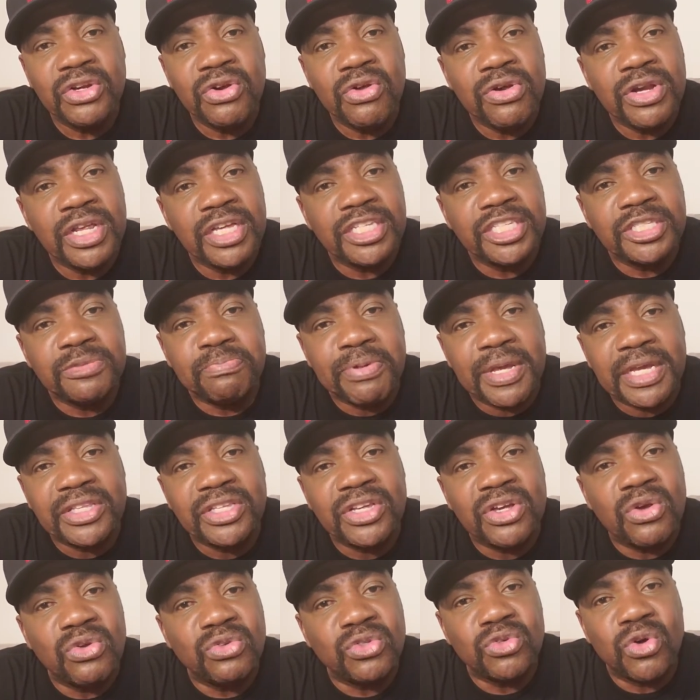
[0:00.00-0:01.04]
don't expect to
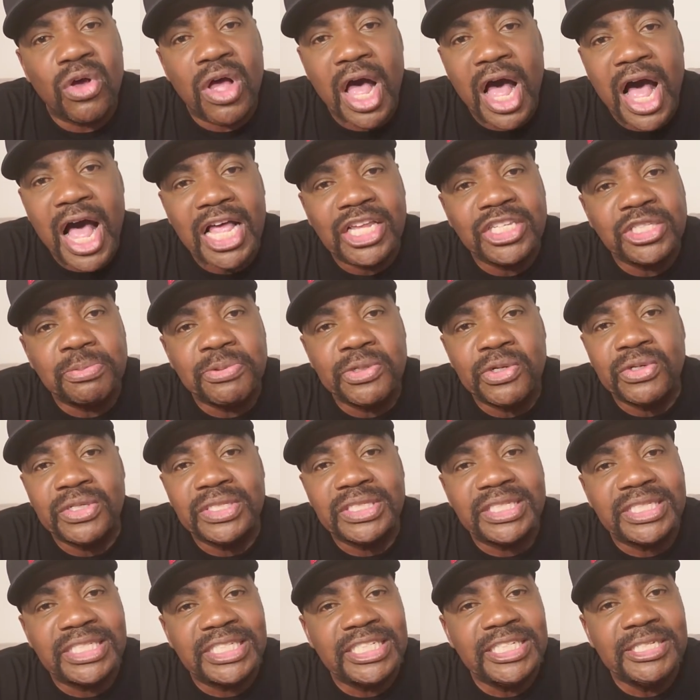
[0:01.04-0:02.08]
go to a hospital and
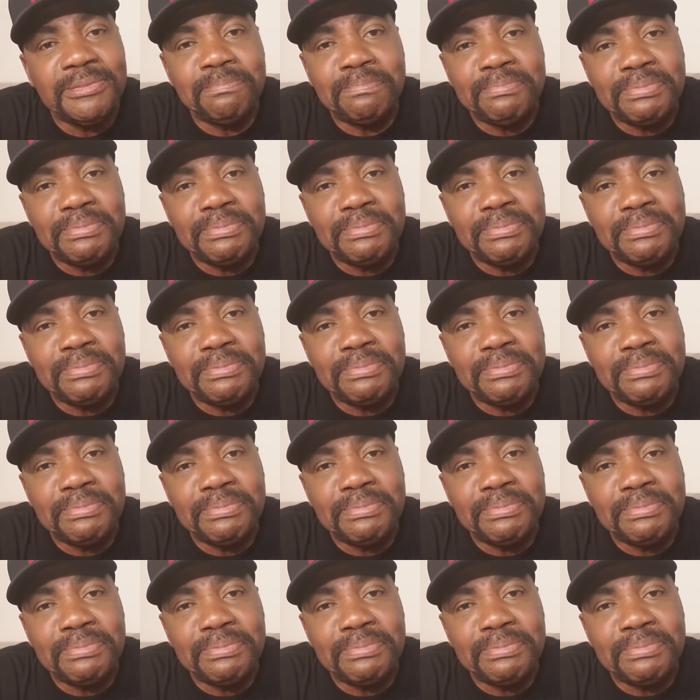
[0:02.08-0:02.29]
see